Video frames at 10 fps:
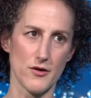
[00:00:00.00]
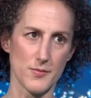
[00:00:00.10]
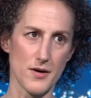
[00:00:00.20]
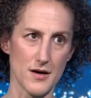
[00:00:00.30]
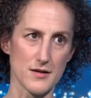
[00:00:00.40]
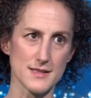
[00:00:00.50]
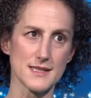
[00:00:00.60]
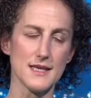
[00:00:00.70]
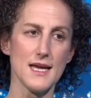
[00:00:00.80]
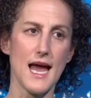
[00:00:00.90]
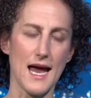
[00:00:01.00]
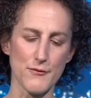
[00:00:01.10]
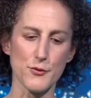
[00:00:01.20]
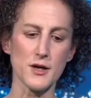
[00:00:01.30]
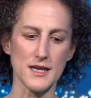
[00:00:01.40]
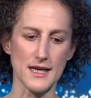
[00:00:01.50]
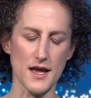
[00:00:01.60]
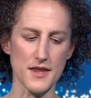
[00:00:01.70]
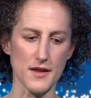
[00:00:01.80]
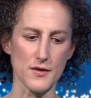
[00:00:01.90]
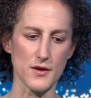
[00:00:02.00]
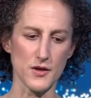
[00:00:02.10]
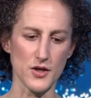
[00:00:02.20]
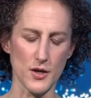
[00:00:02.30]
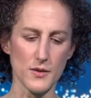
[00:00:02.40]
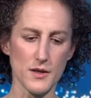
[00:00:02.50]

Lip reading: far apart. And really, I think that, you know...